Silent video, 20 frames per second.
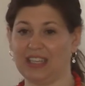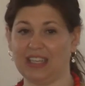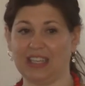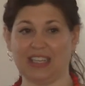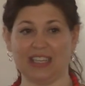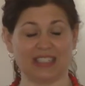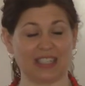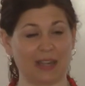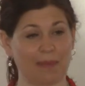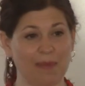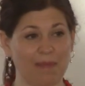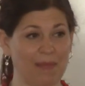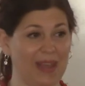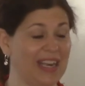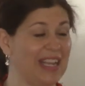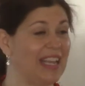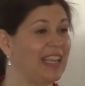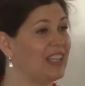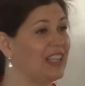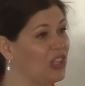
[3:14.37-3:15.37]
in some,
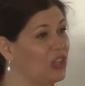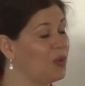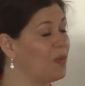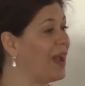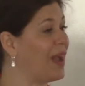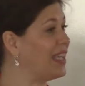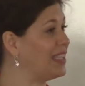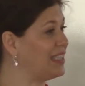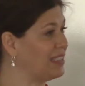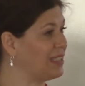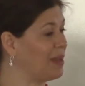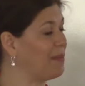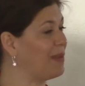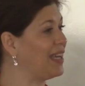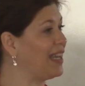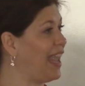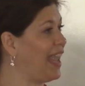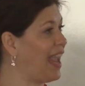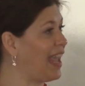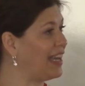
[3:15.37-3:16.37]
many in the US, some
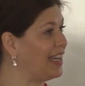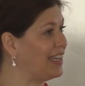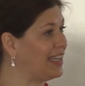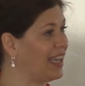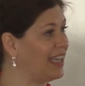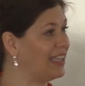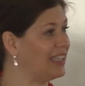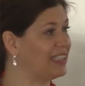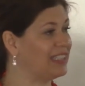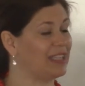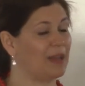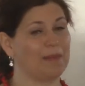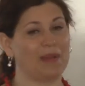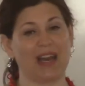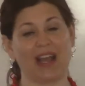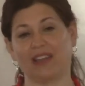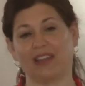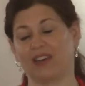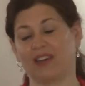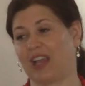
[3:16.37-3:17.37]
in Canada, and some in
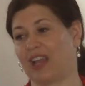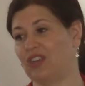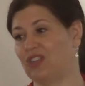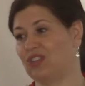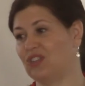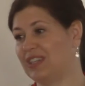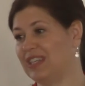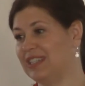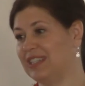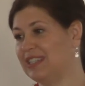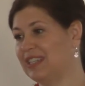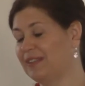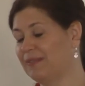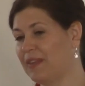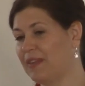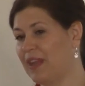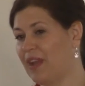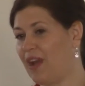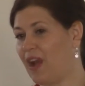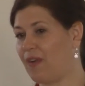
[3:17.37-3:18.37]
other countries
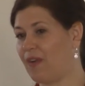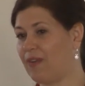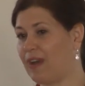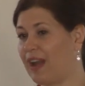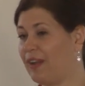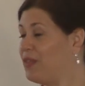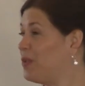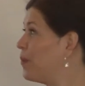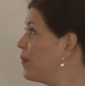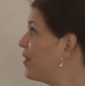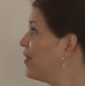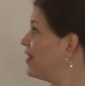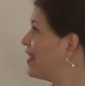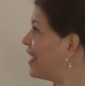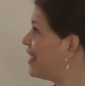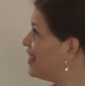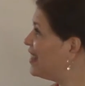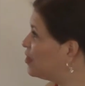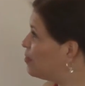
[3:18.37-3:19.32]
around the world. Like this